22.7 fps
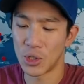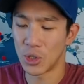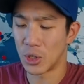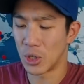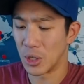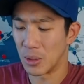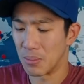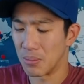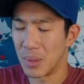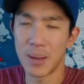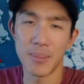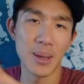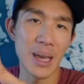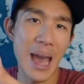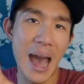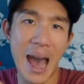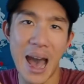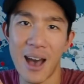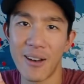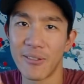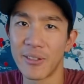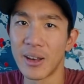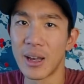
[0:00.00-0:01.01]
You could maybe
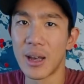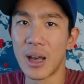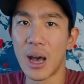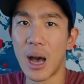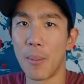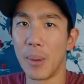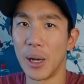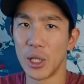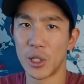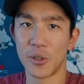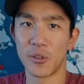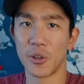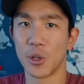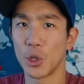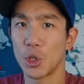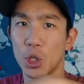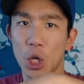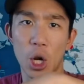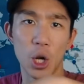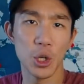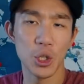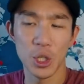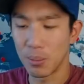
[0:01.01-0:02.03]
have a bunch of your
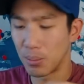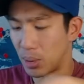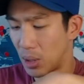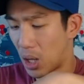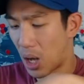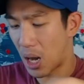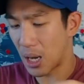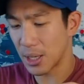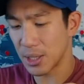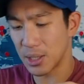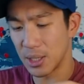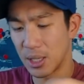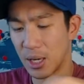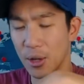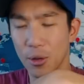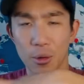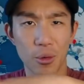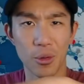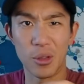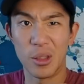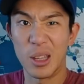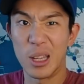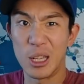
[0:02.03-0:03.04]
charging blocks and
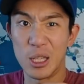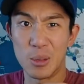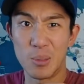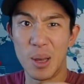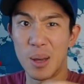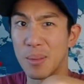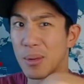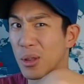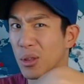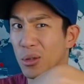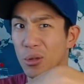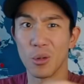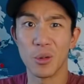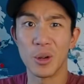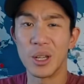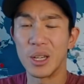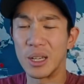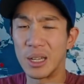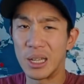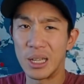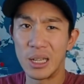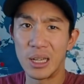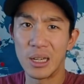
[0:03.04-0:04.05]
other things maybe thrown
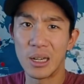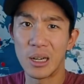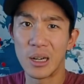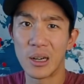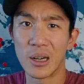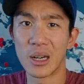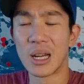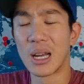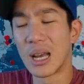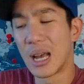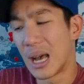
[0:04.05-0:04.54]
in here.